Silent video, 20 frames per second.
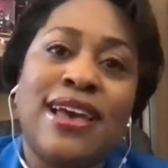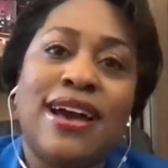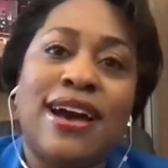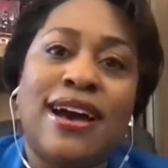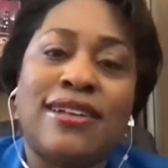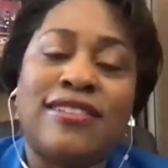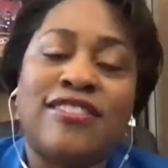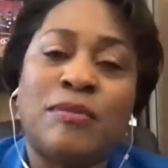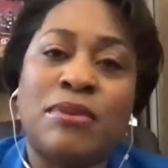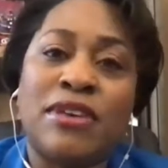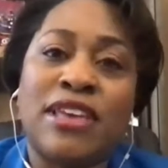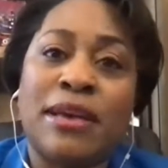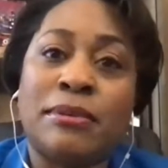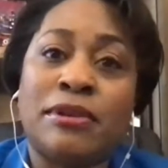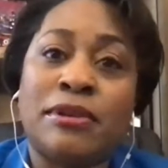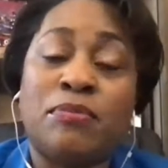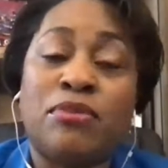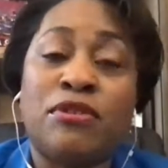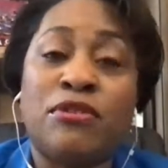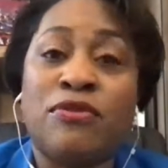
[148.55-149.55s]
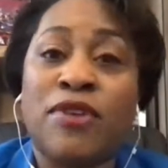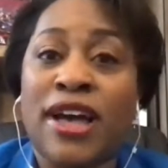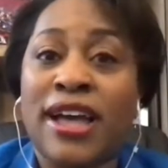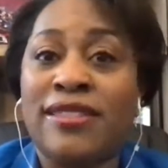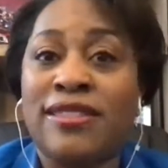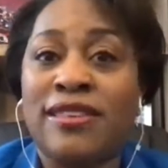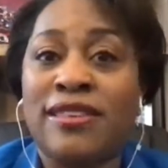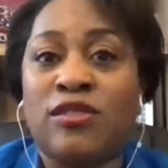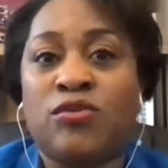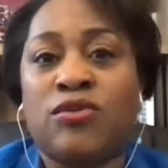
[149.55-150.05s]
to be able to provide
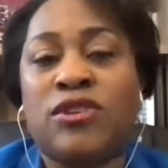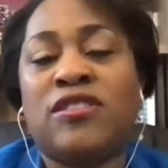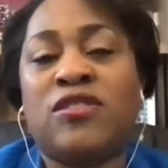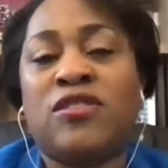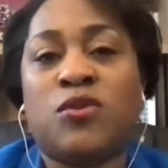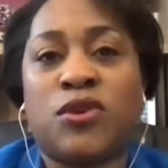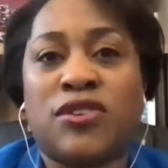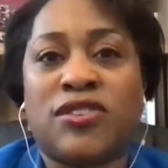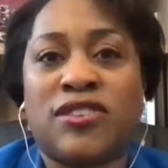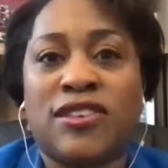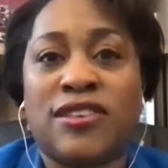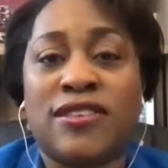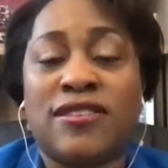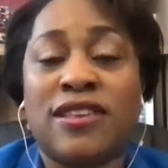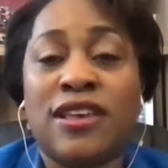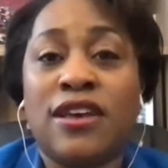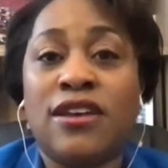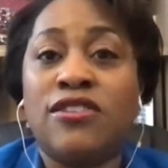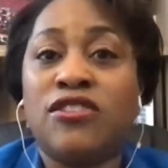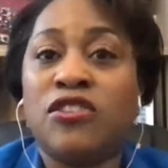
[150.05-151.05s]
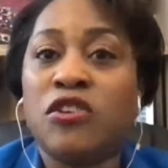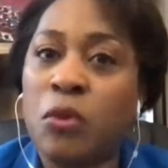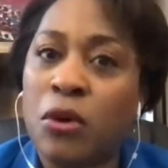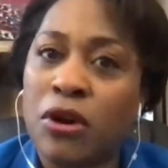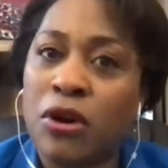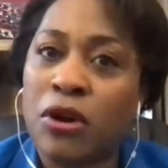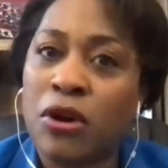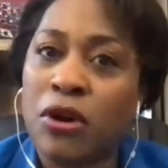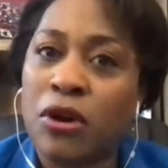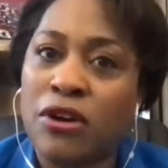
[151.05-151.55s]
these resources to our
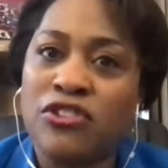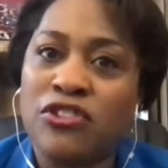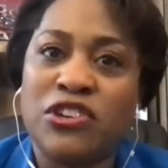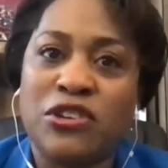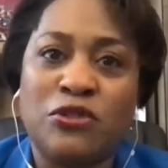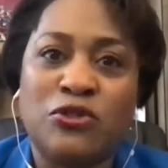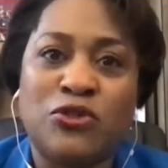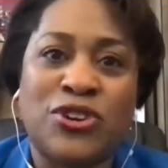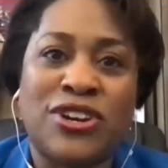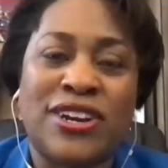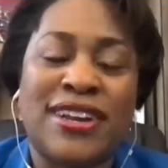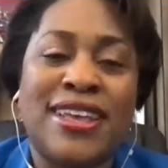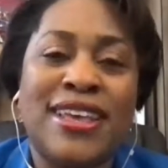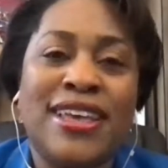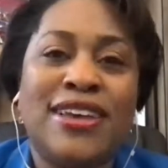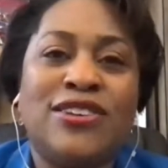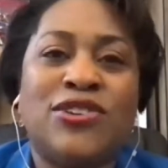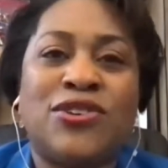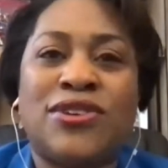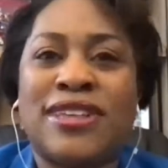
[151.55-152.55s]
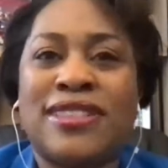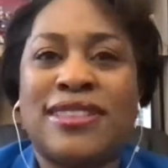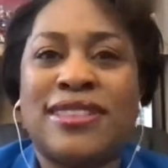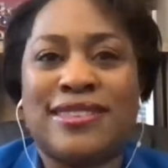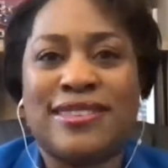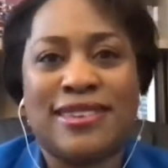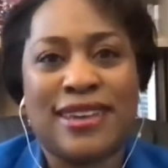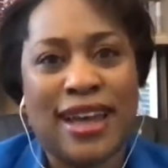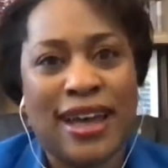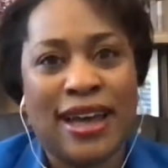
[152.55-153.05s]
children during this
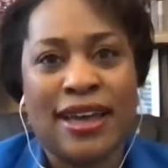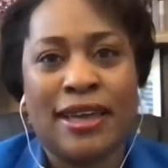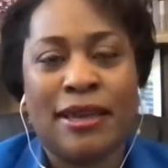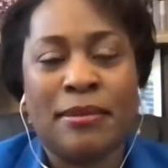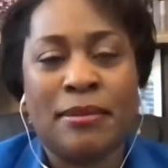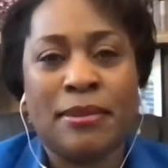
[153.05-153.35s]
time?